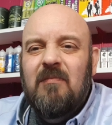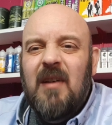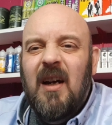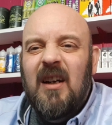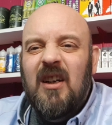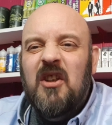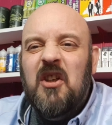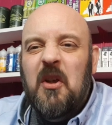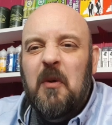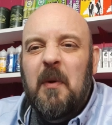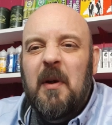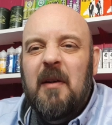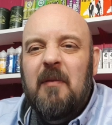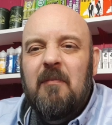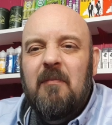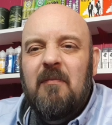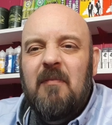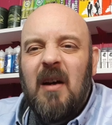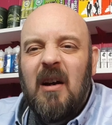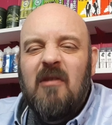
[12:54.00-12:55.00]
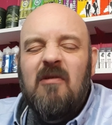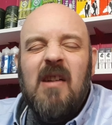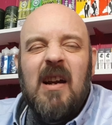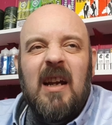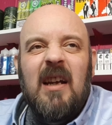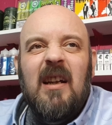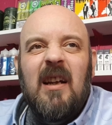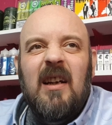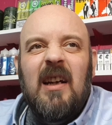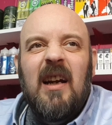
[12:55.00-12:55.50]
I could do it. I
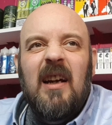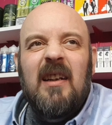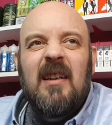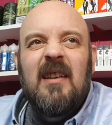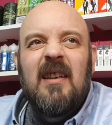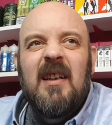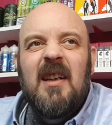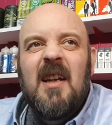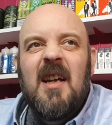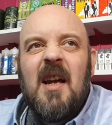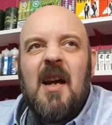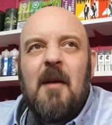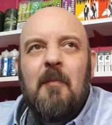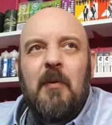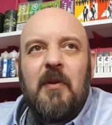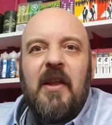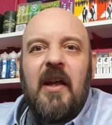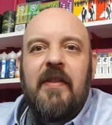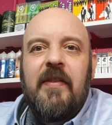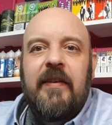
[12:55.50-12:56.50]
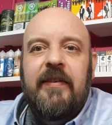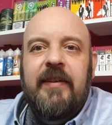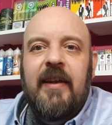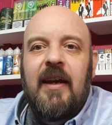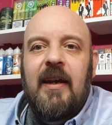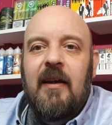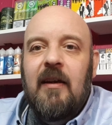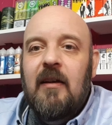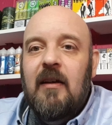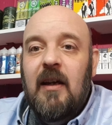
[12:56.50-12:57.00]
reckon I can. But then the
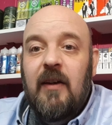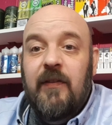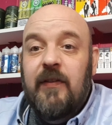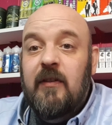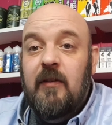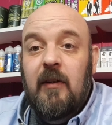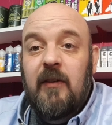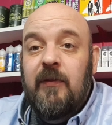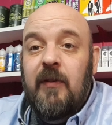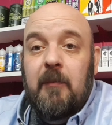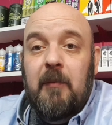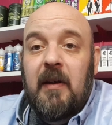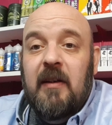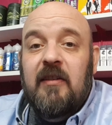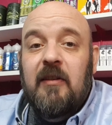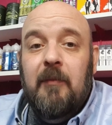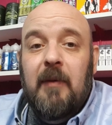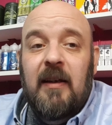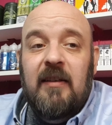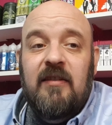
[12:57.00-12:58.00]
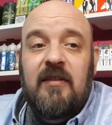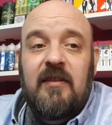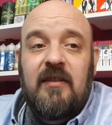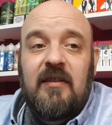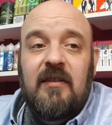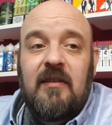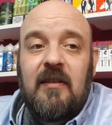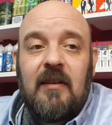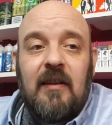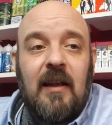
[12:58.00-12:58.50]
day, if it, if it makes a mess,
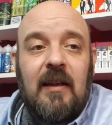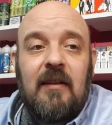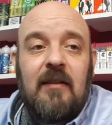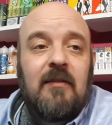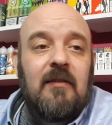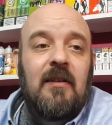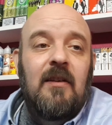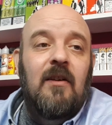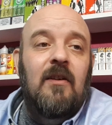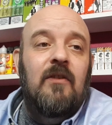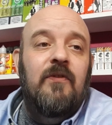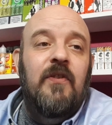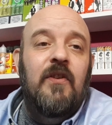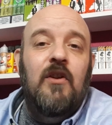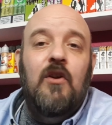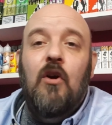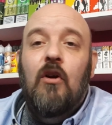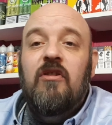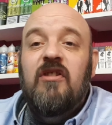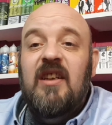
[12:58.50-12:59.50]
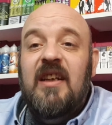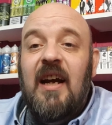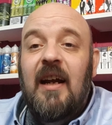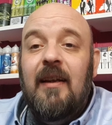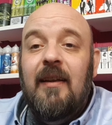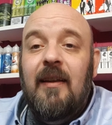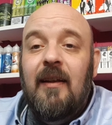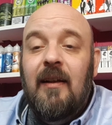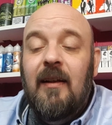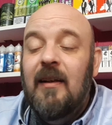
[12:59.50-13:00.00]
it's like you know for the cost of
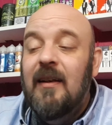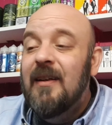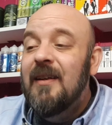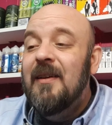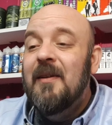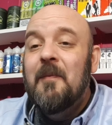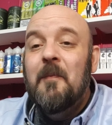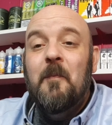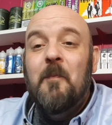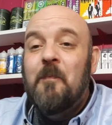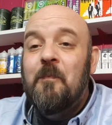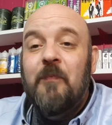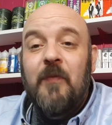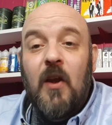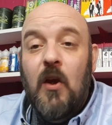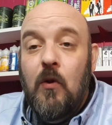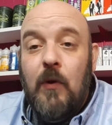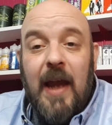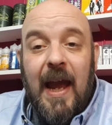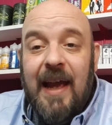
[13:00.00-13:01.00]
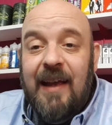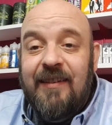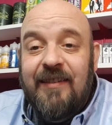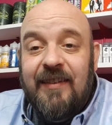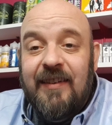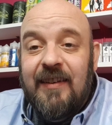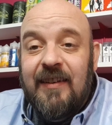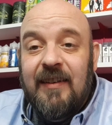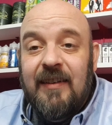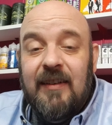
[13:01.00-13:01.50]
Kanthal, who
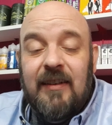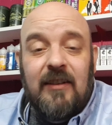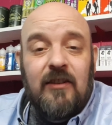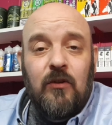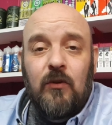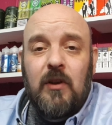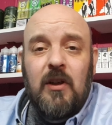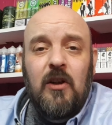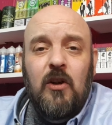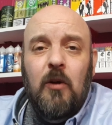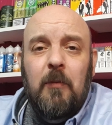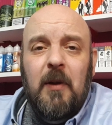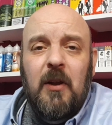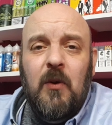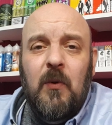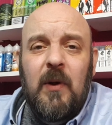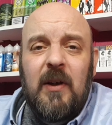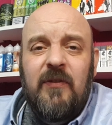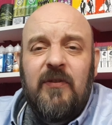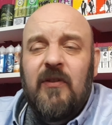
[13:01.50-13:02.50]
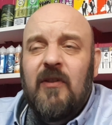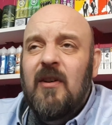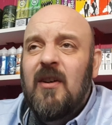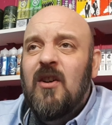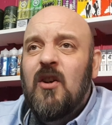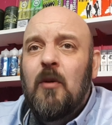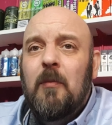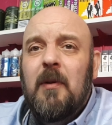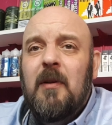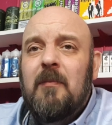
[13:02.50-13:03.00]
cares? It's only a couple of quid for a
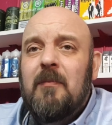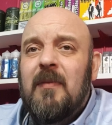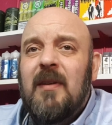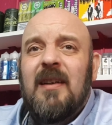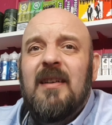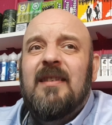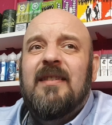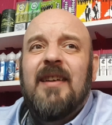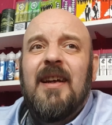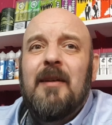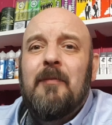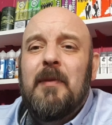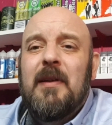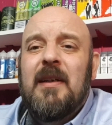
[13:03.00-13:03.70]
couple of like 10